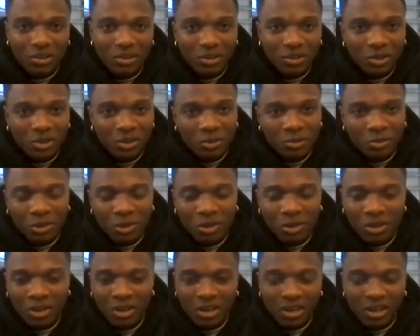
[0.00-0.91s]
you know.
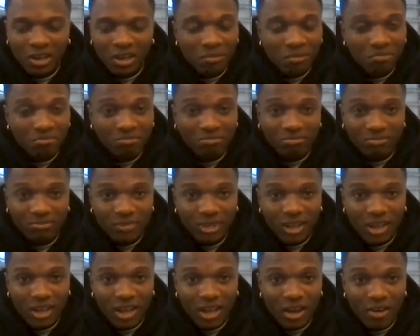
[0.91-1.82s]
But
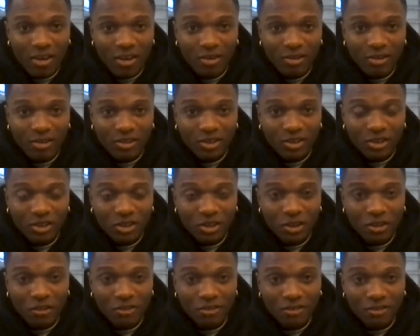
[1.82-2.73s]
yeah, I would just
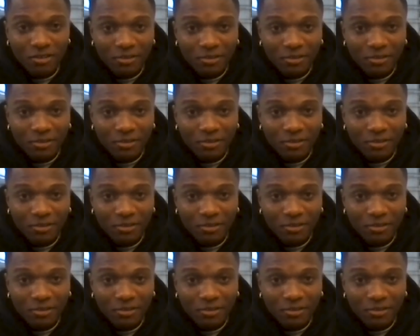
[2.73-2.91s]
love.